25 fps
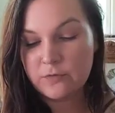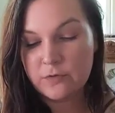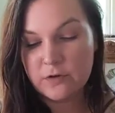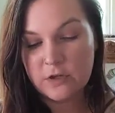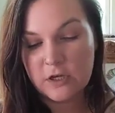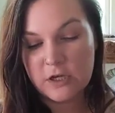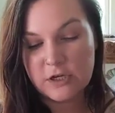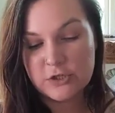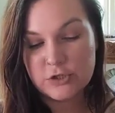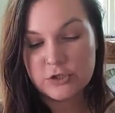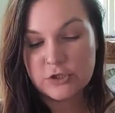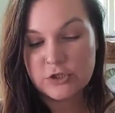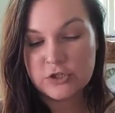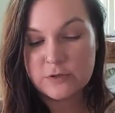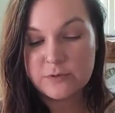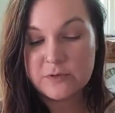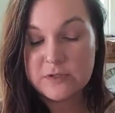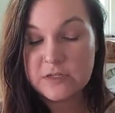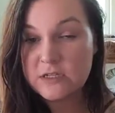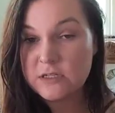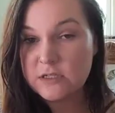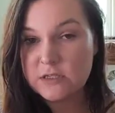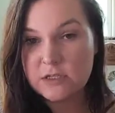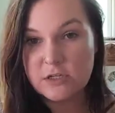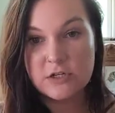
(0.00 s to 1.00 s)
relationships
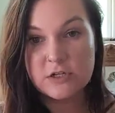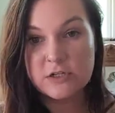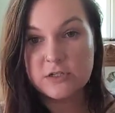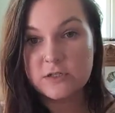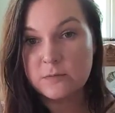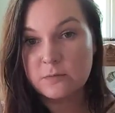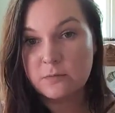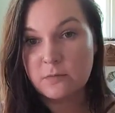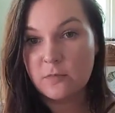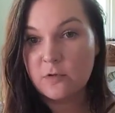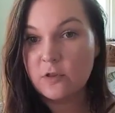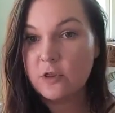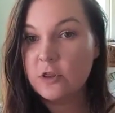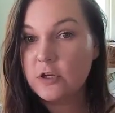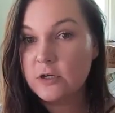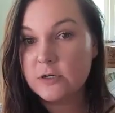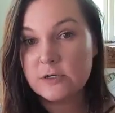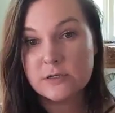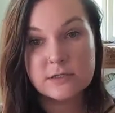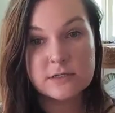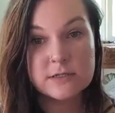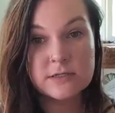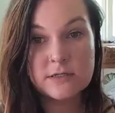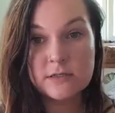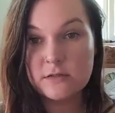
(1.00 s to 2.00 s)
because there's
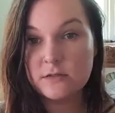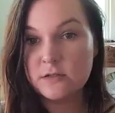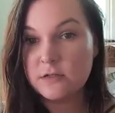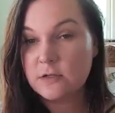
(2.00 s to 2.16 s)
there's